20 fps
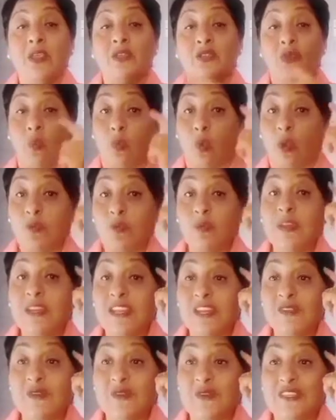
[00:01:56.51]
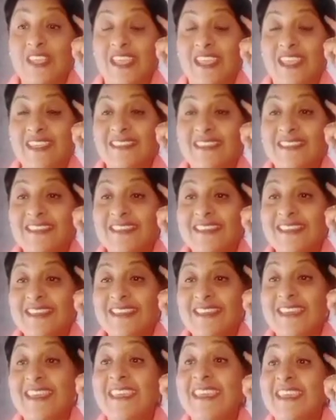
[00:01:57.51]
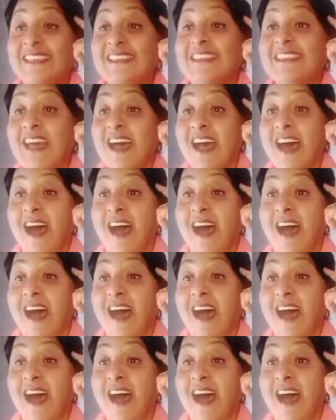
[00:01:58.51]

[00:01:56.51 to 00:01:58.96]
So what we need to change is